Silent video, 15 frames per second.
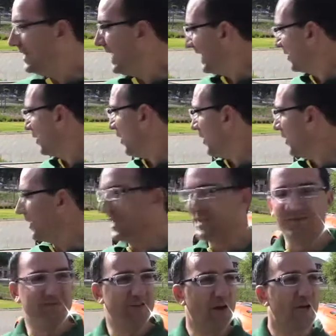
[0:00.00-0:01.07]
That car is
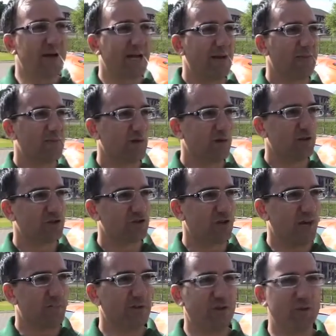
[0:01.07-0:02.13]
very capable on the
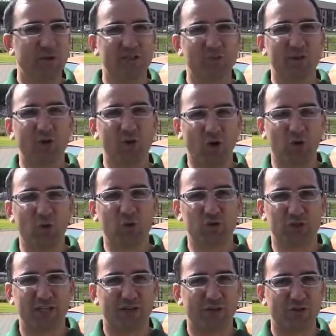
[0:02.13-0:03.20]
track, but the reason we're not
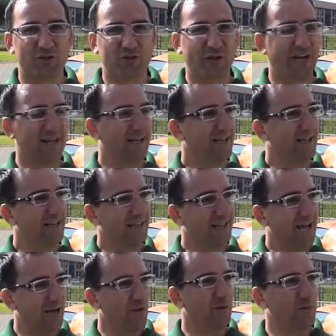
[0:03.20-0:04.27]
launching it on the track
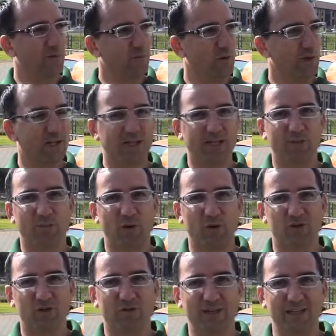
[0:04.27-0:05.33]
like we did in the
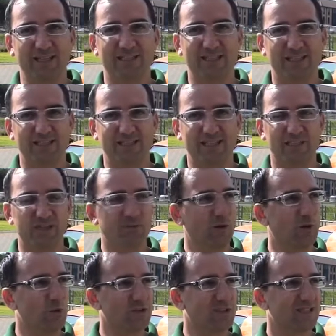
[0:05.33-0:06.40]
past with Elise and Exige is
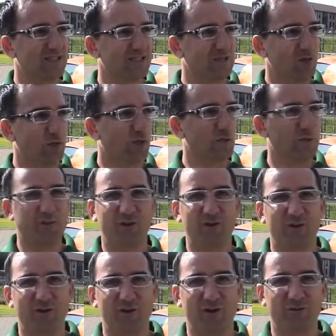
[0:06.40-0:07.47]
because it's not what we built
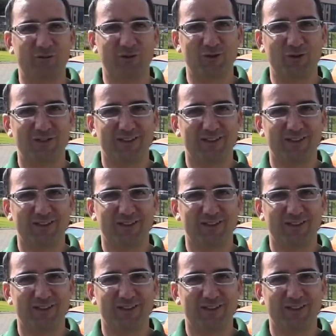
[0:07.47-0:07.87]
the car for.